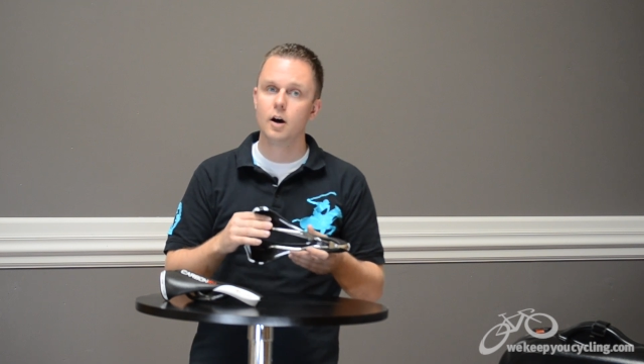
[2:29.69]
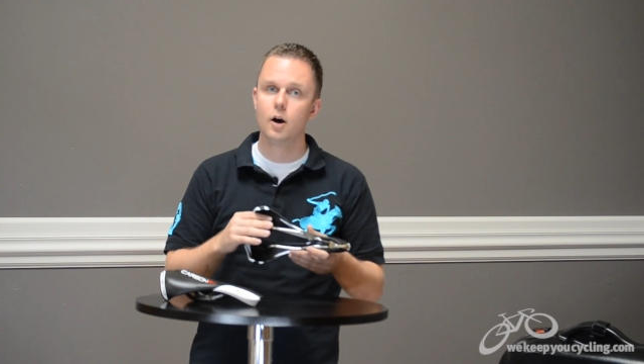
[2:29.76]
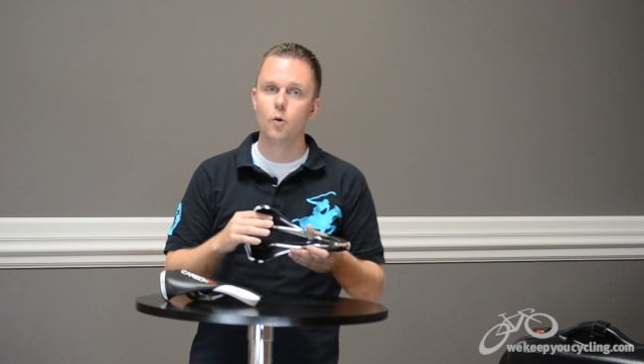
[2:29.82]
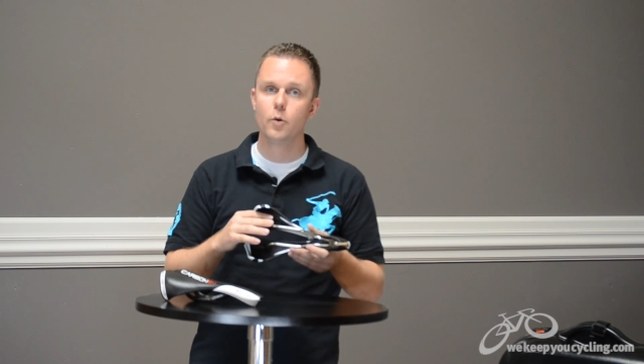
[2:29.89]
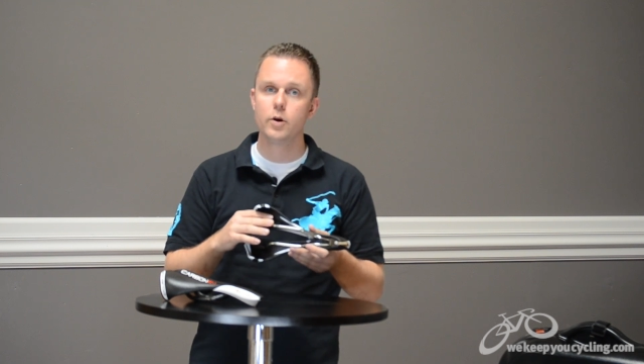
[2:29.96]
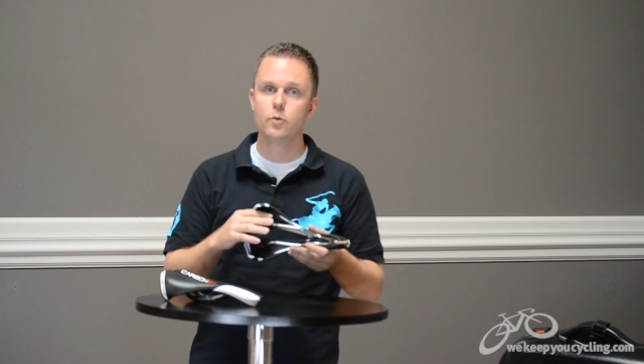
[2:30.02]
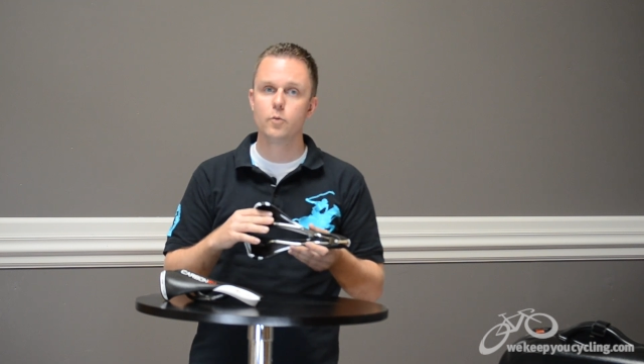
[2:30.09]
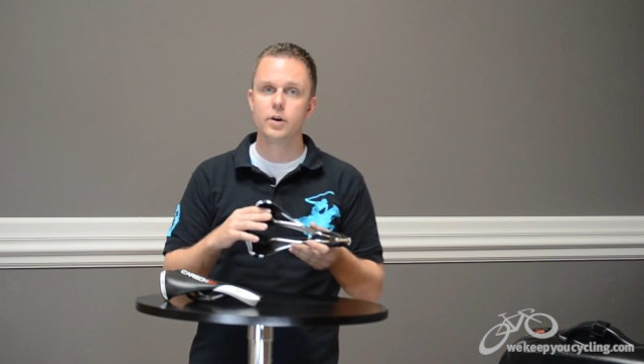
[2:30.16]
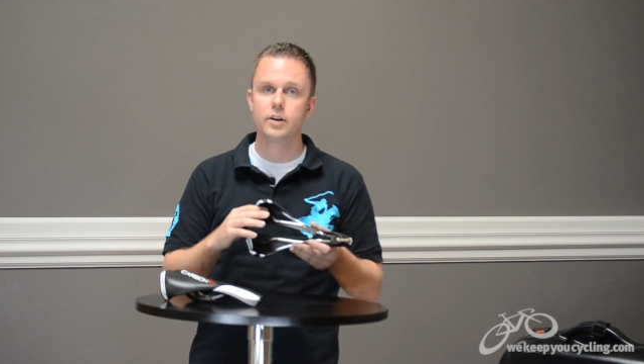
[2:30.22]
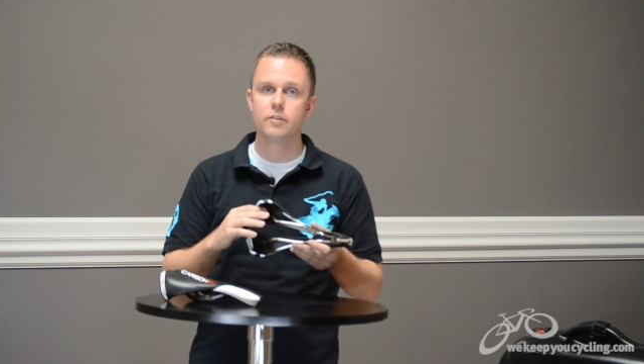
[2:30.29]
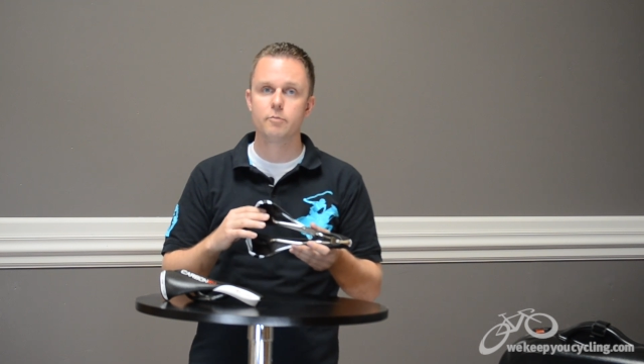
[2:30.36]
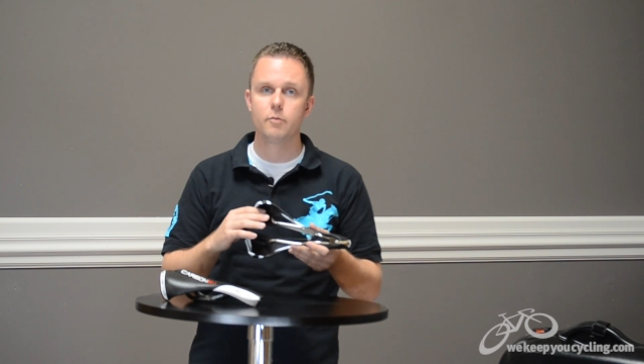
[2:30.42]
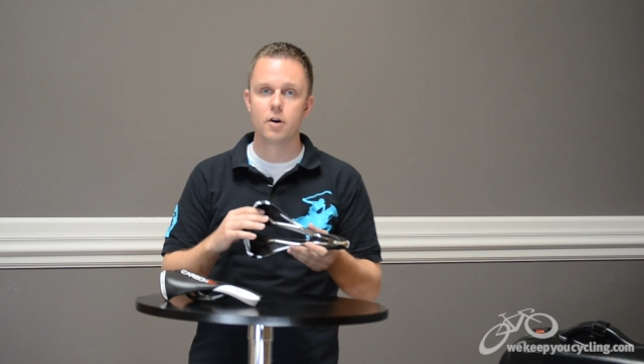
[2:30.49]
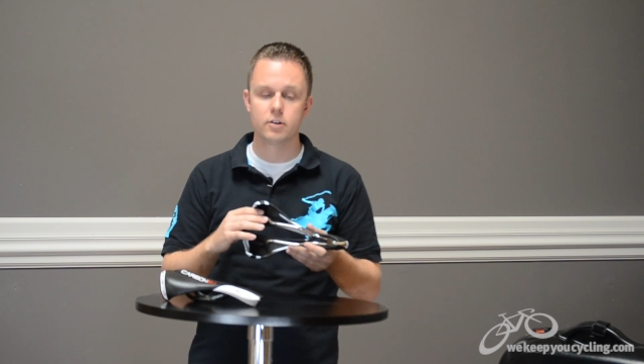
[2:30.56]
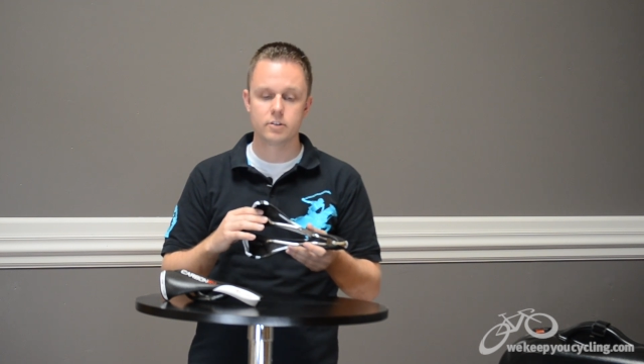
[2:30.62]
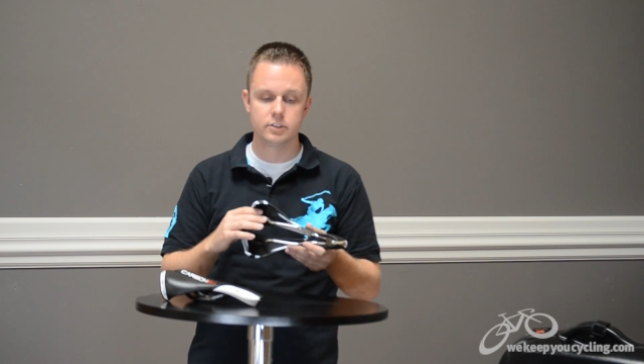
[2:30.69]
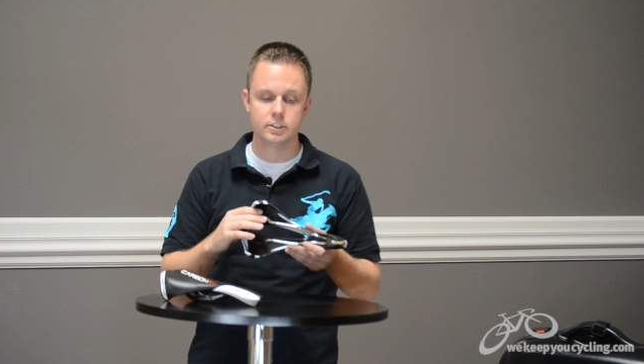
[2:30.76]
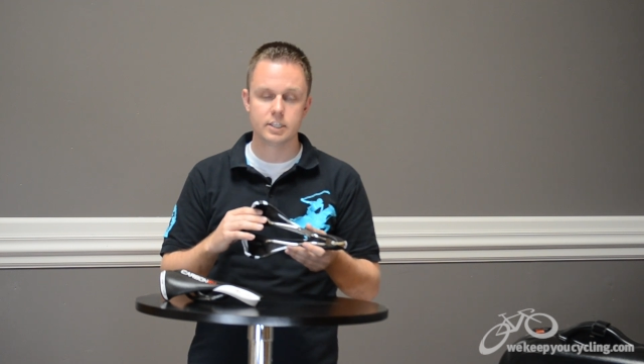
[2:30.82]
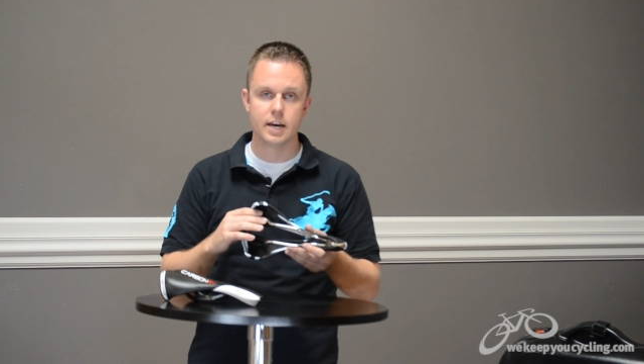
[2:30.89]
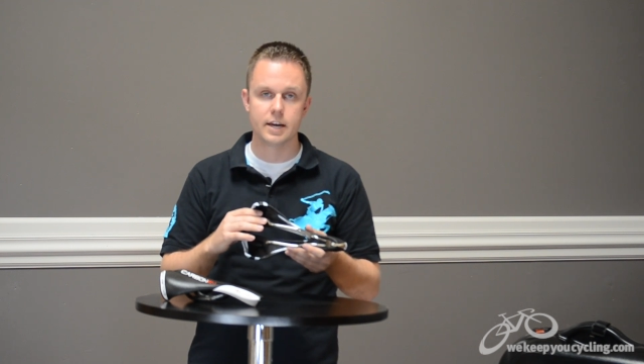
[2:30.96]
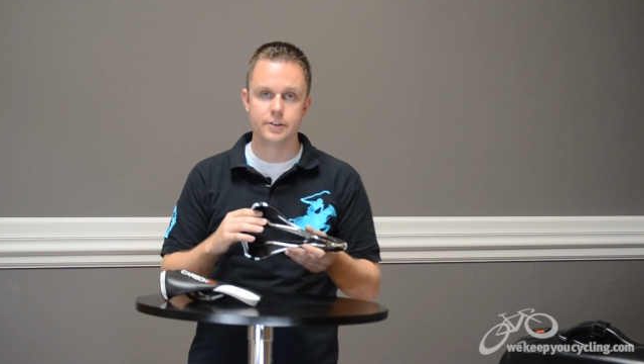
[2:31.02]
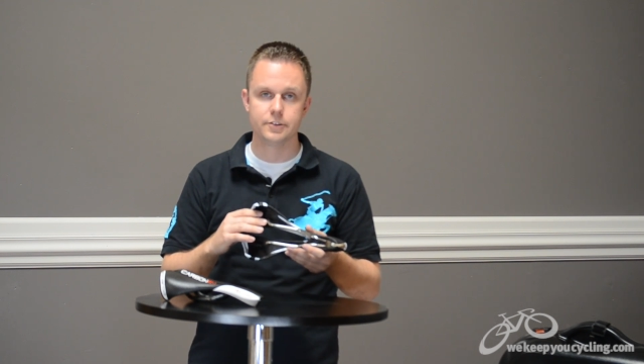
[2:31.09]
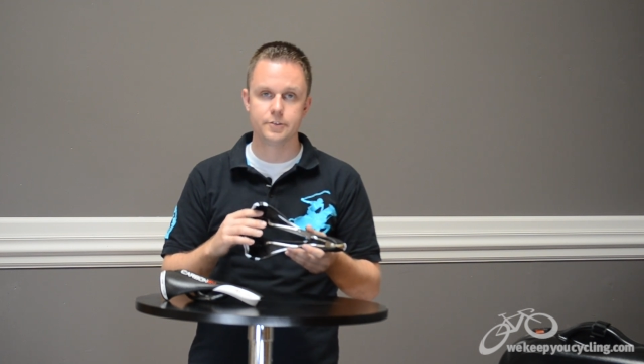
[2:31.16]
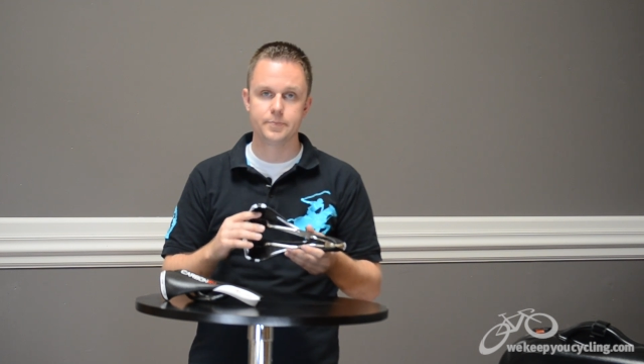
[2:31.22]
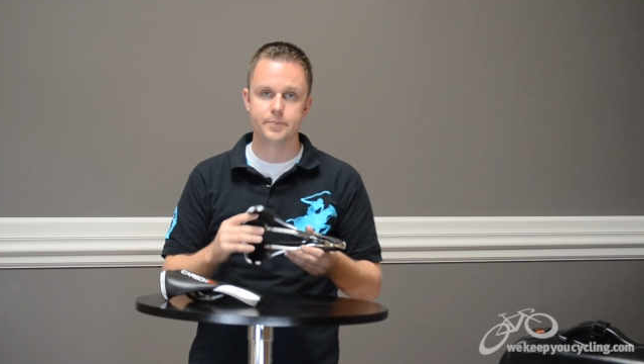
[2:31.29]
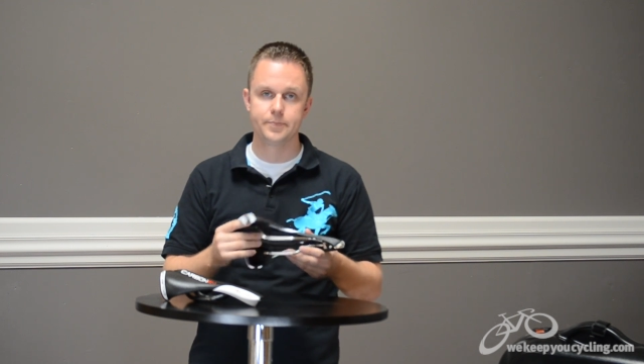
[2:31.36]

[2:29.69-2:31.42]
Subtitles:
A win-win of modern science.